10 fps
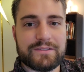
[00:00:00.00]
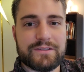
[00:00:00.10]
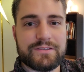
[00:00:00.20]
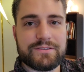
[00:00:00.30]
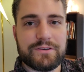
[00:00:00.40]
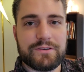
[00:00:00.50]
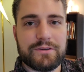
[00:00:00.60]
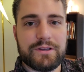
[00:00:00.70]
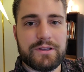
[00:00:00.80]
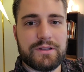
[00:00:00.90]
it's
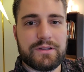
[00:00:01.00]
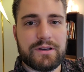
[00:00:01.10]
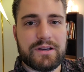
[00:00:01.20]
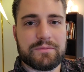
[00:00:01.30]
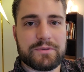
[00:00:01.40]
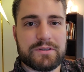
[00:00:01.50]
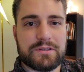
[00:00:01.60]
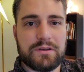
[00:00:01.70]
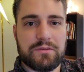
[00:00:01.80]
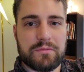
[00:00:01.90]
Joel, and I'm
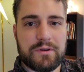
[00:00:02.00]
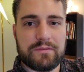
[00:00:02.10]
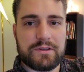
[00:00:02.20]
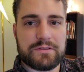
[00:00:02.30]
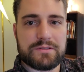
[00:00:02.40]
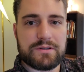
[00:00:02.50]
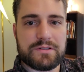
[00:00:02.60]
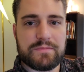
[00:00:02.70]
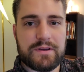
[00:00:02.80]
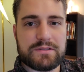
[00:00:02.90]
continuing my video
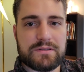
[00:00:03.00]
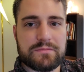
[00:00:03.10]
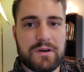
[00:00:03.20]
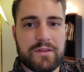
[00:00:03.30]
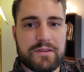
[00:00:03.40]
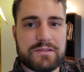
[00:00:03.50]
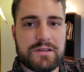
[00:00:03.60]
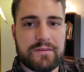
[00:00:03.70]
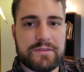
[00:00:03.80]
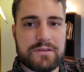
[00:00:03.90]
series about some of the
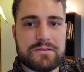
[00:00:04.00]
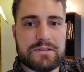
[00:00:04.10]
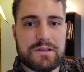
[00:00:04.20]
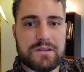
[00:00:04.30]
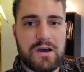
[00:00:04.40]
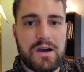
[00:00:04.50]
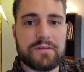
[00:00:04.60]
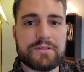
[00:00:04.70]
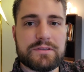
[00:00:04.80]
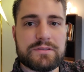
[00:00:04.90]
stuff that you see in the
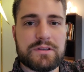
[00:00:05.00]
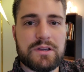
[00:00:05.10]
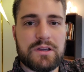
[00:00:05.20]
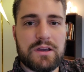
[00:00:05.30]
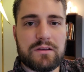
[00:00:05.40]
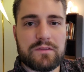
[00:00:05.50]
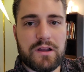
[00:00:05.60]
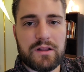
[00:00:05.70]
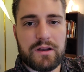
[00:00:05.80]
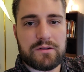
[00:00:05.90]
office. I've
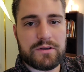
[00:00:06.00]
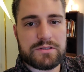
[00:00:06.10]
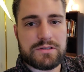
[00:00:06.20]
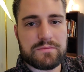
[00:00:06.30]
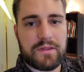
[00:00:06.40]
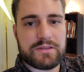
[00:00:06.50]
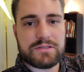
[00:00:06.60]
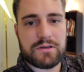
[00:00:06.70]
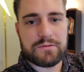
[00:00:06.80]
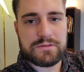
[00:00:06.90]
gotten a lot of questions about the
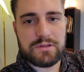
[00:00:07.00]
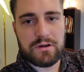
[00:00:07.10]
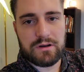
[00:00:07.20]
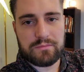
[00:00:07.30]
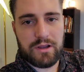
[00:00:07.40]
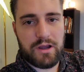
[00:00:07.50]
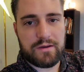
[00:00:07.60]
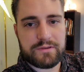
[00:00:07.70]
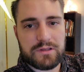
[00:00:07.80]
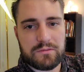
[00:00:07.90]
stones that are on my
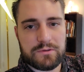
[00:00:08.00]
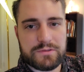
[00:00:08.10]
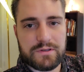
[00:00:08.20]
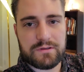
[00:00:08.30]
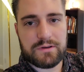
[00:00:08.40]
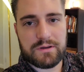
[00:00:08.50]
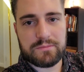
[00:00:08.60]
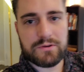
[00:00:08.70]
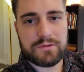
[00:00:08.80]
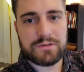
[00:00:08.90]
coffee table, so
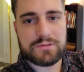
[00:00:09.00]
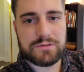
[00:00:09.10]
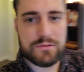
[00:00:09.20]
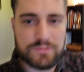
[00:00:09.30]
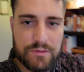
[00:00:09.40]
I'm going to